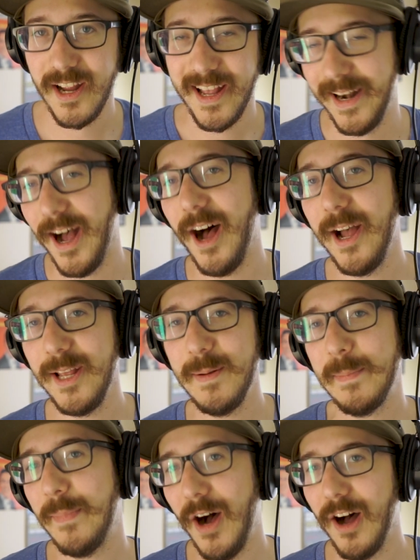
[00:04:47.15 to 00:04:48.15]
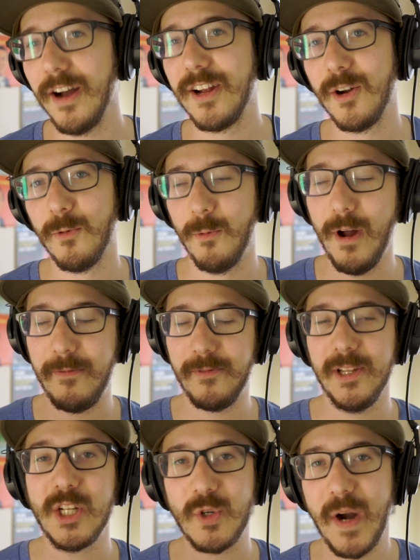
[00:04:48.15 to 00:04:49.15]
And Maibock
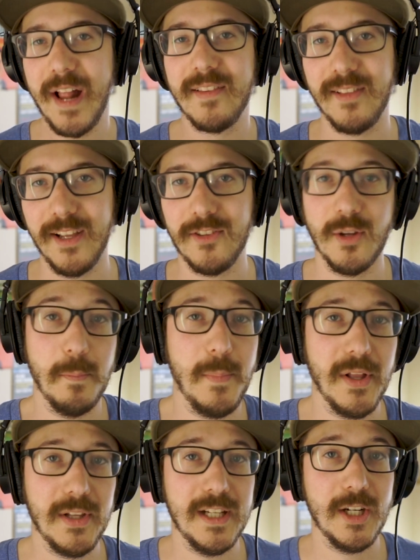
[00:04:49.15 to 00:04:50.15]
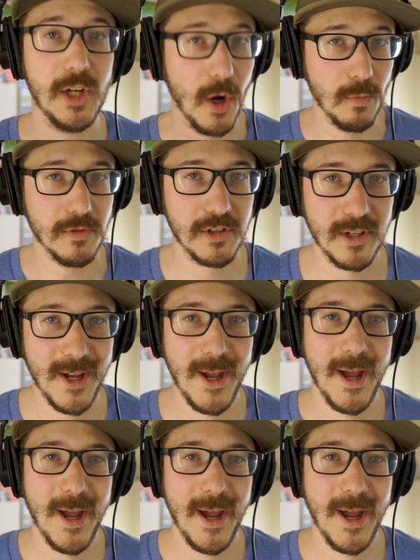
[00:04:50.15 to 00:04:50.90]
roughly translates to billy goat.